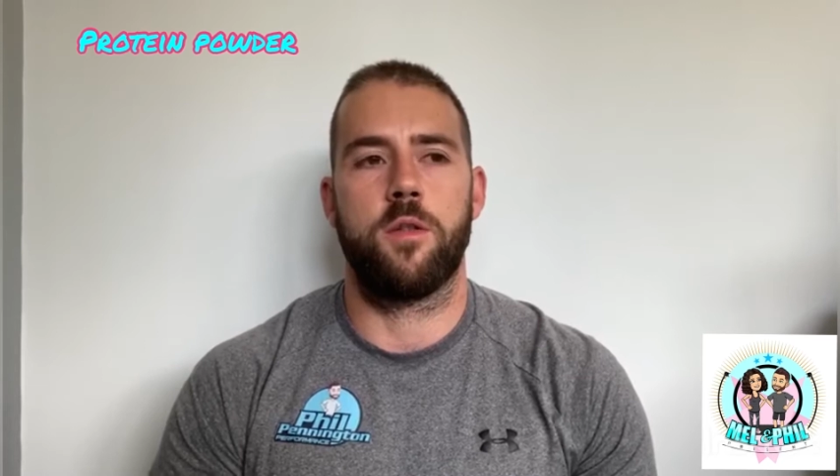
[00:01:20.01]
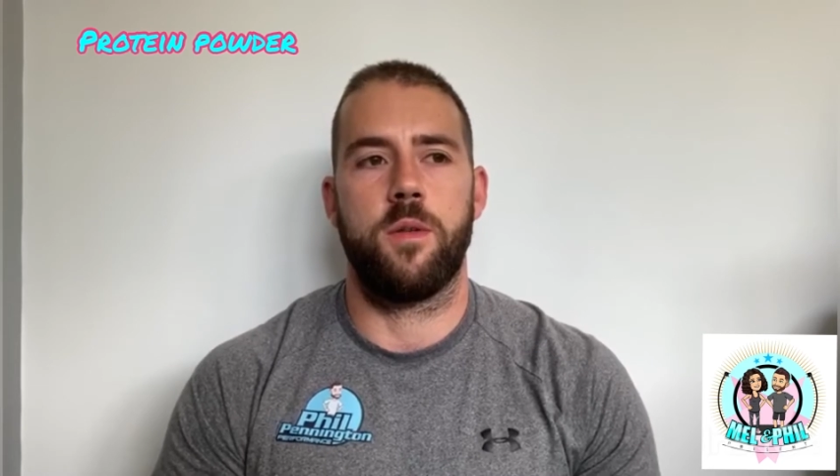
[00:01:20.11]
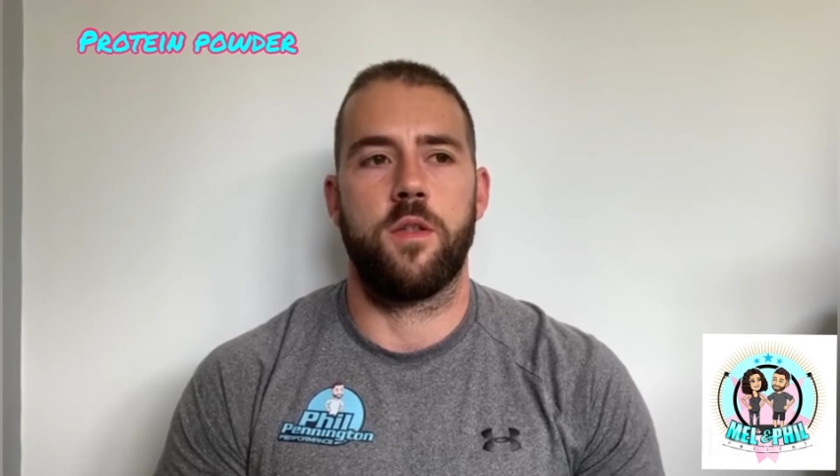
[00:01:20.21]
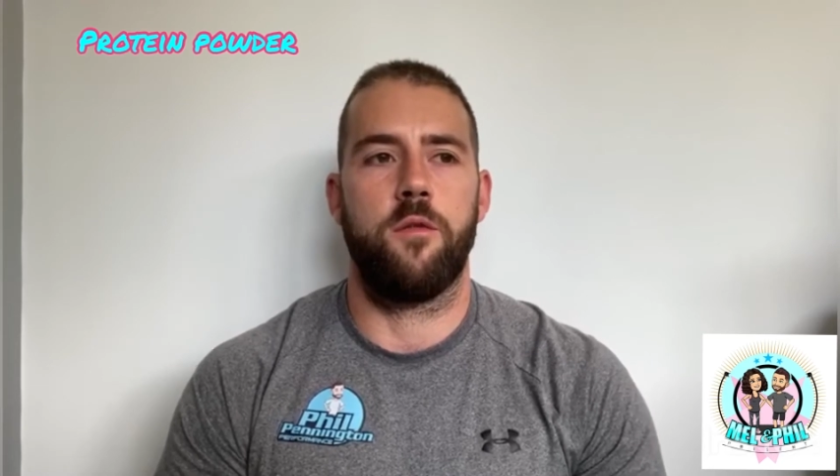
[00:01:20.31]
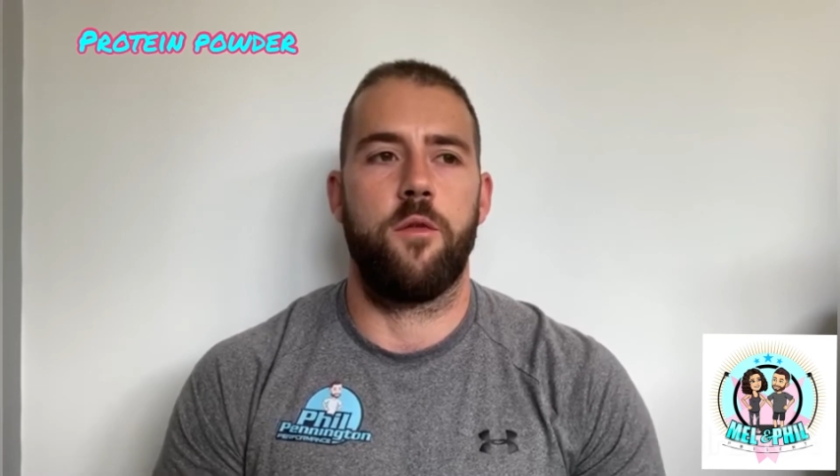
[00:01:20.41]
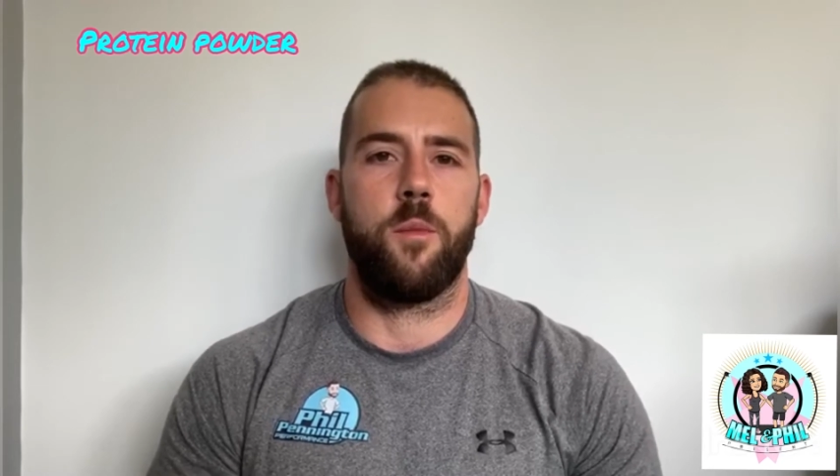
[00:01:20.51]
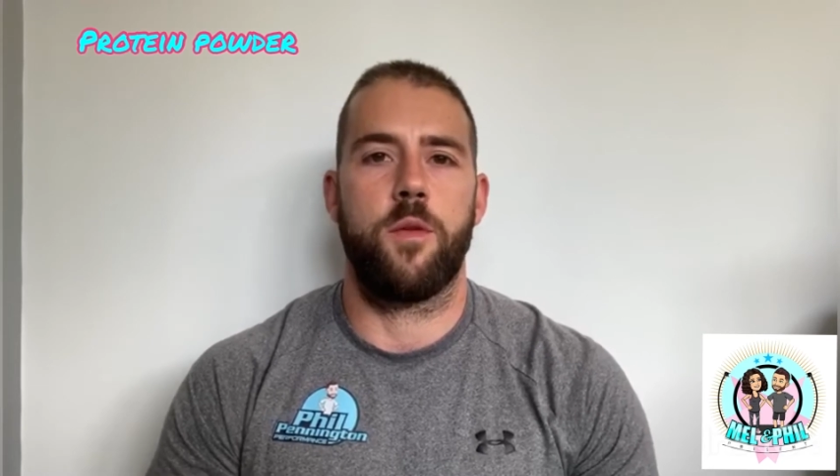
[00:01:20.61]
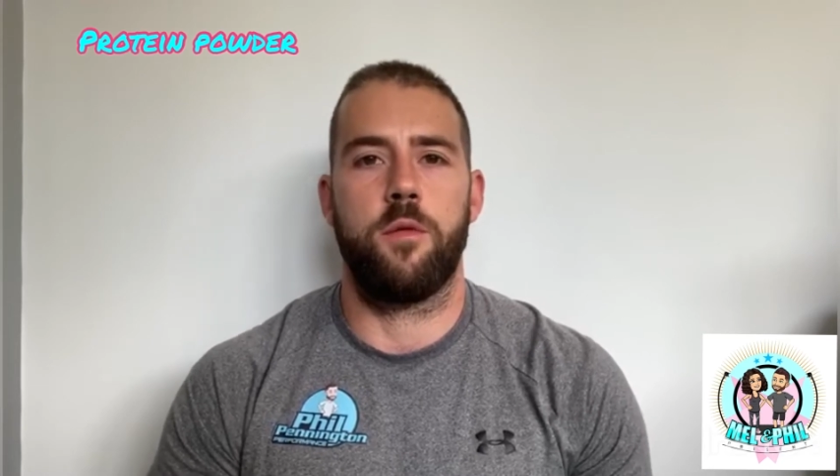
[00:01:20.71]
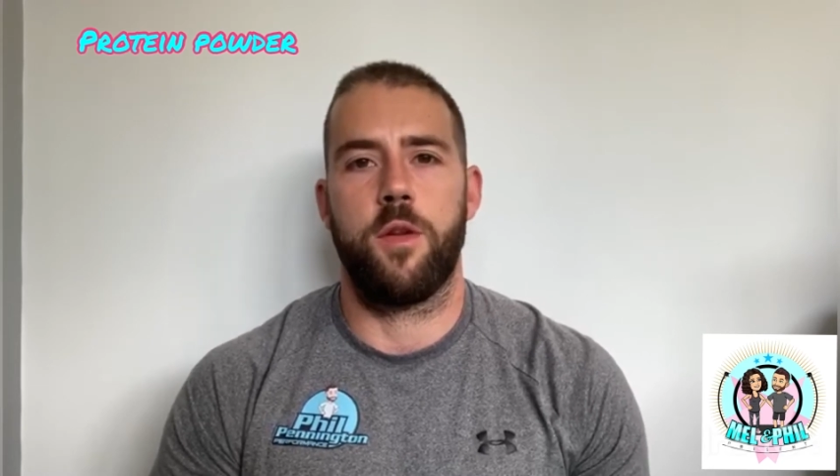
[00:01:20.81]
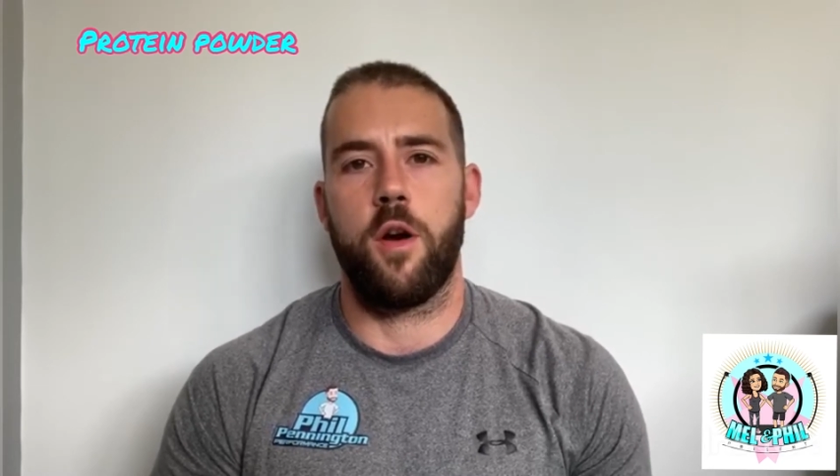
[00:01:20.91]
be something
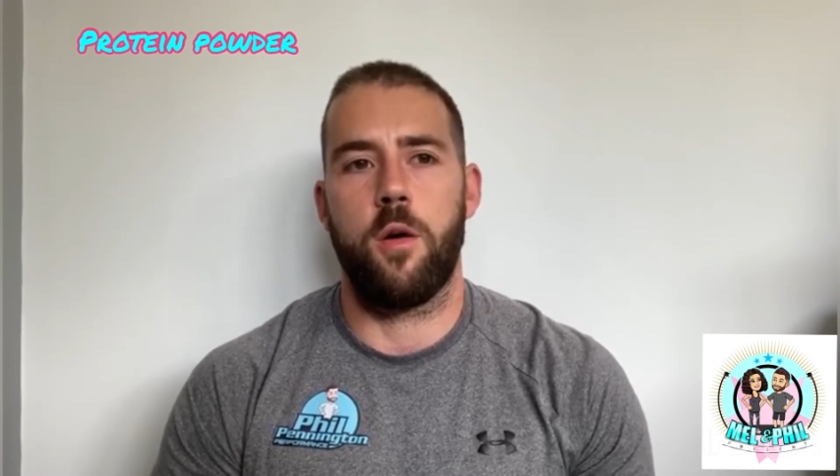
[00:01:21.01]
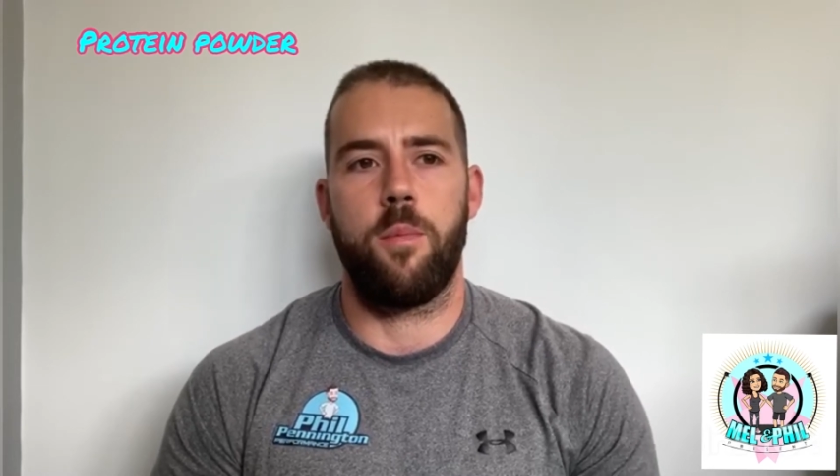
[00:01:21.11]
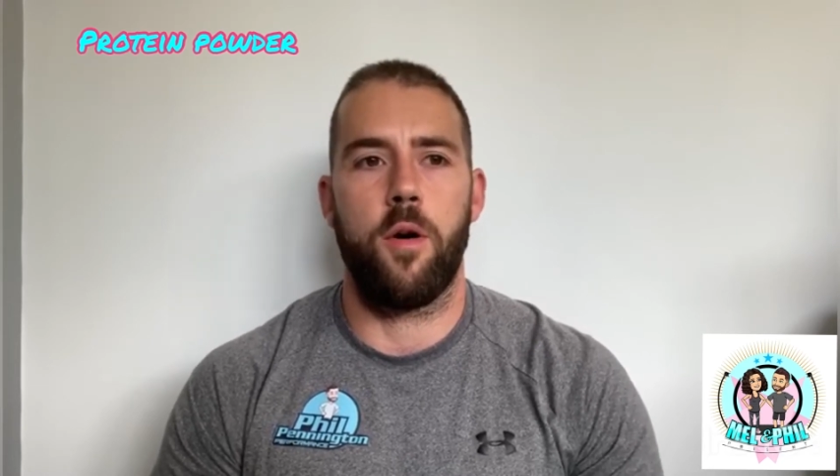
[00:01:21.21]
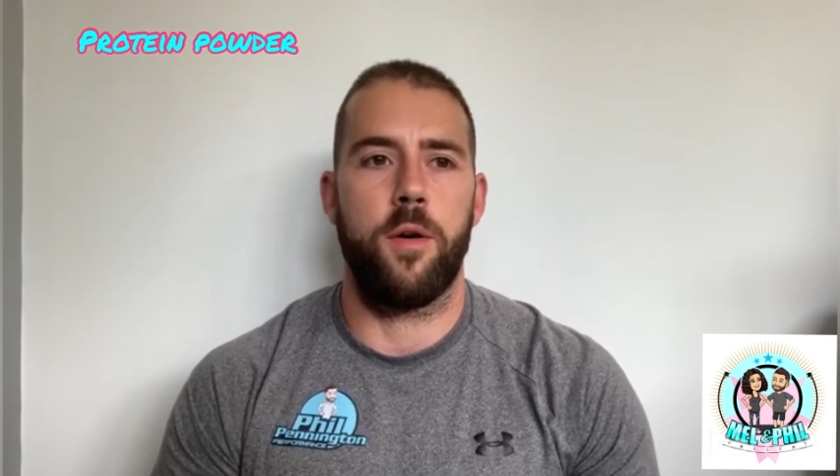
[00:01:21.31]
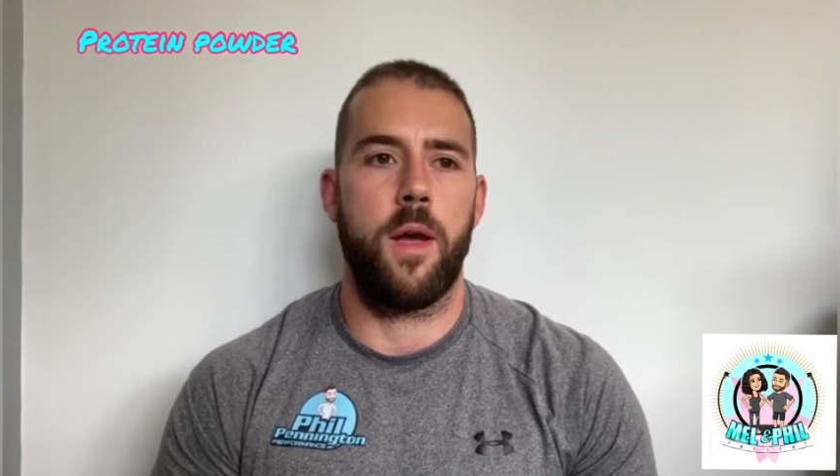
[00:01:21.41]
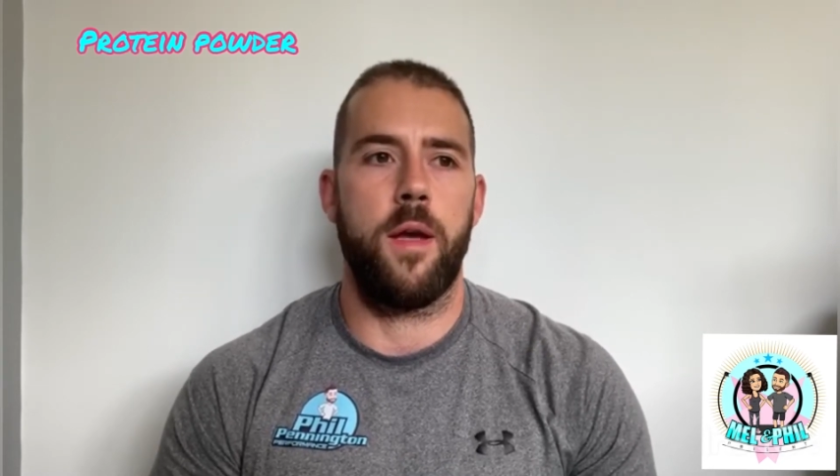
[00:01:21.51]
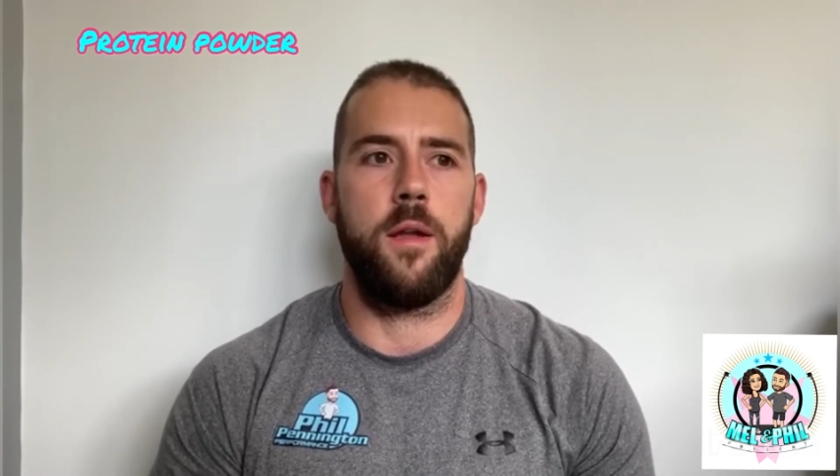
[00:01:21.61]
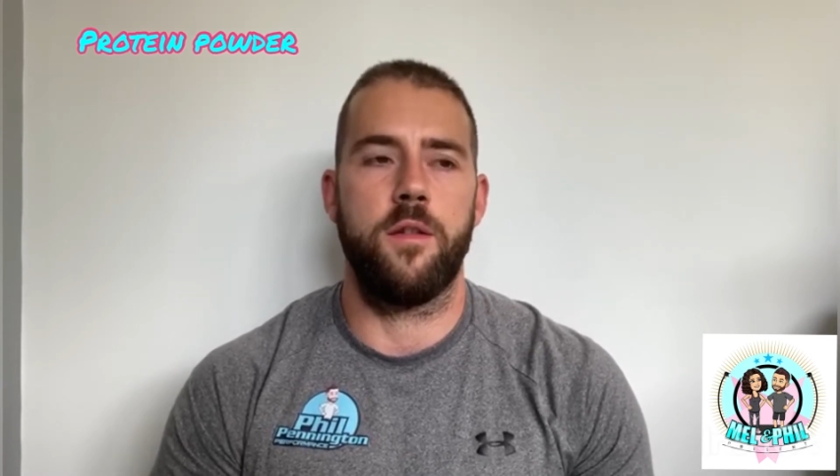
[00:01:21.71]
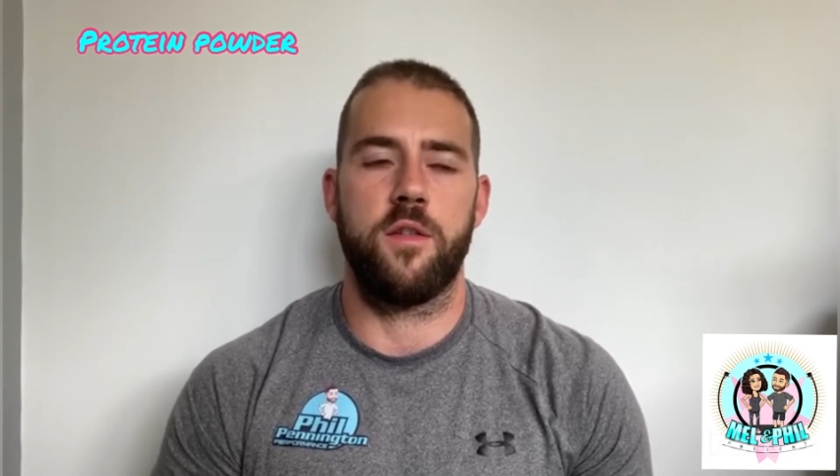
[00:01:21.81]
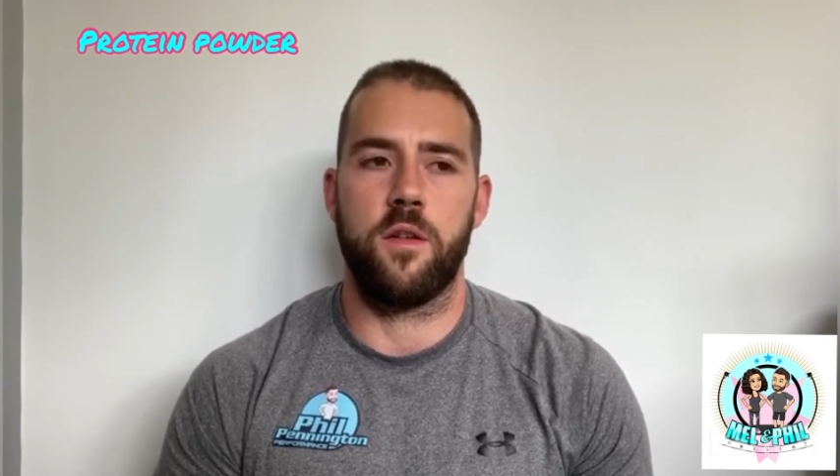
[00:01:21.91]
between
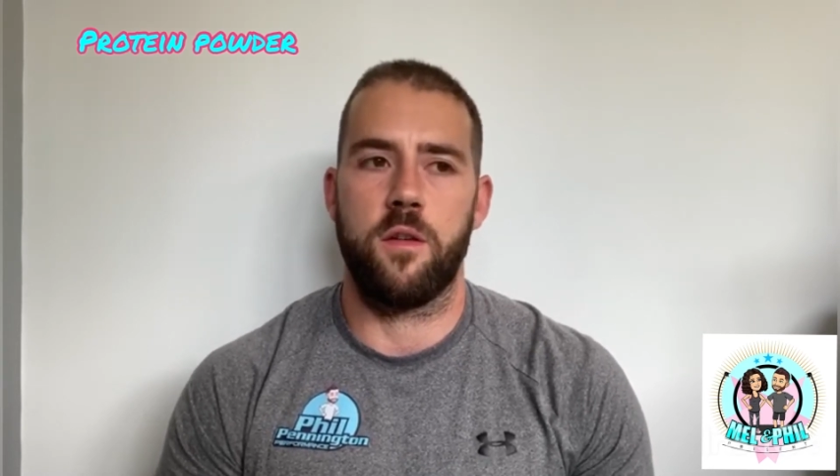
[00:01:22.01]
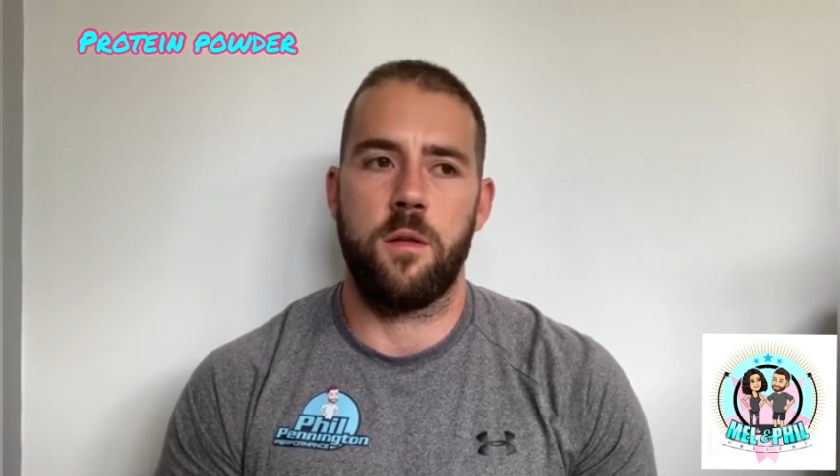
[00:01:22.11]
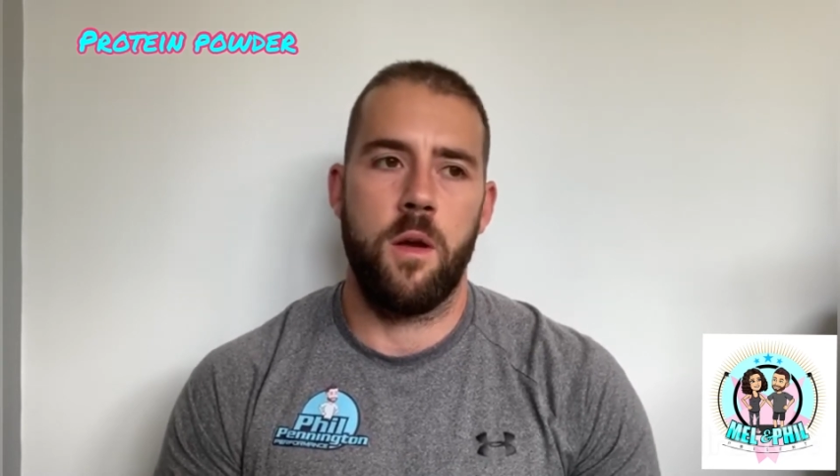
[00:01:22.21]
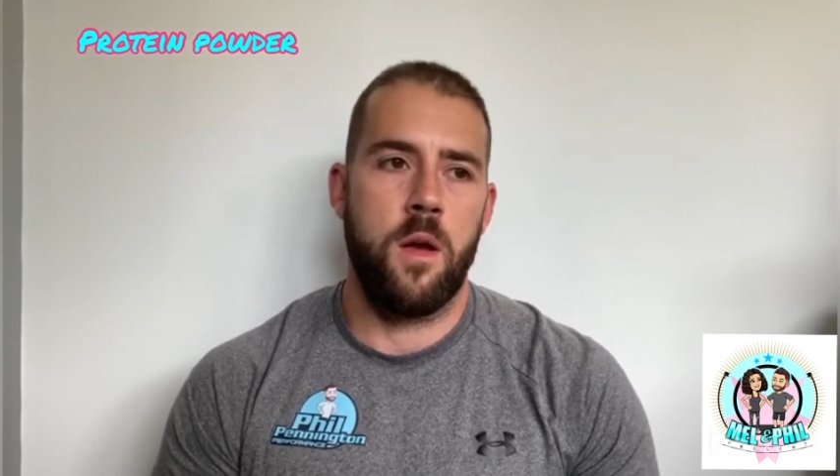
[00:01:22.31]
0.8 to